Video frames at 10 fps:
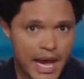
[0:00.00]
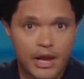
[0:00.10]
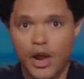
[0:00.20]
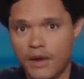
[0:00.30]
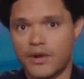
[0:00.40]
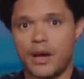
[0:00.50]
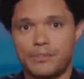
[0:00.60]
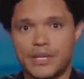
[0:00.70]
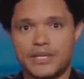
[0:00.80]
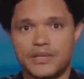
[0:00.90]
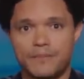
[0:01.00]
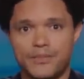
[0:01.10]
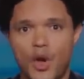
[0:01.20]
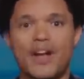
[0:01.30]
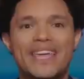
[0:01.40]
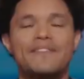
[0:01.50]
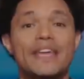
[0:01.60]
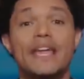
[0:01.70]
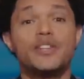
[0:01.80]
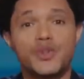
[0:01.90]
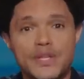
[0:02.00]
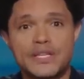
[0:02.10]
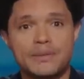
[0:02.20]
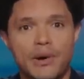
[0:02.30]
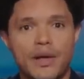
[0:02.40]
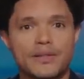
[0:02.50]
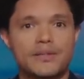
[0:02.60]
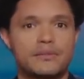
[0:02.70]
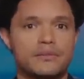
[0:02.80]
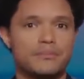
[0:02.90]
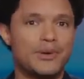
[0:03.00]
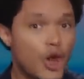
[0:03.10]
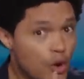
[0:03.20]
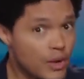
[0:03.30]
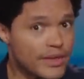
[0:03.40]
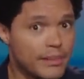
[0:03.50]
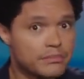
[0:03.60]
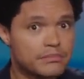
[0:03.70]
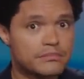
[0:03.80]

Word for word: And a lot of companies are giving into these demands but not all of them,